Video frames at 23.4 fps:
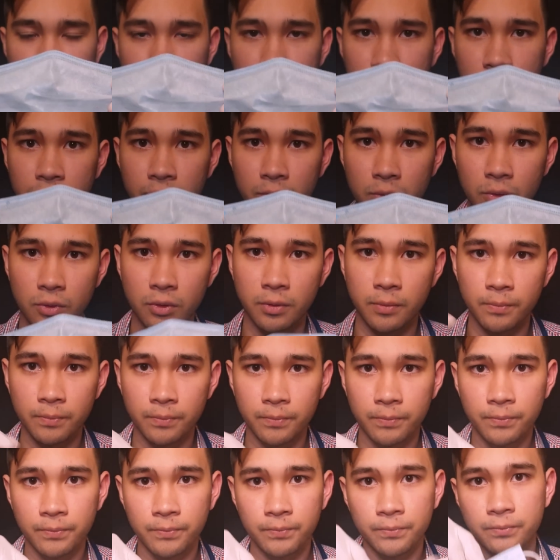for
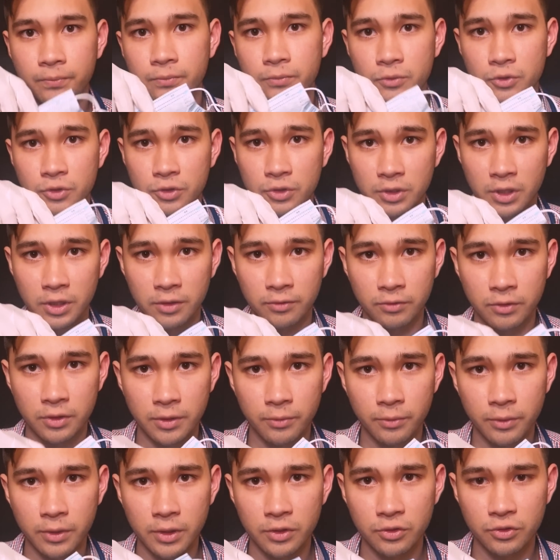
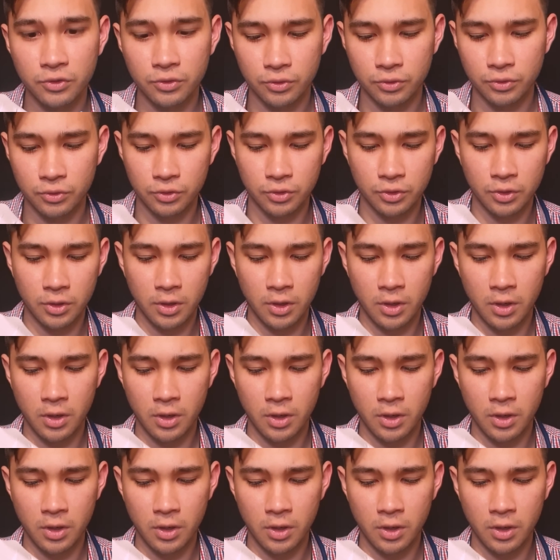safety reasons.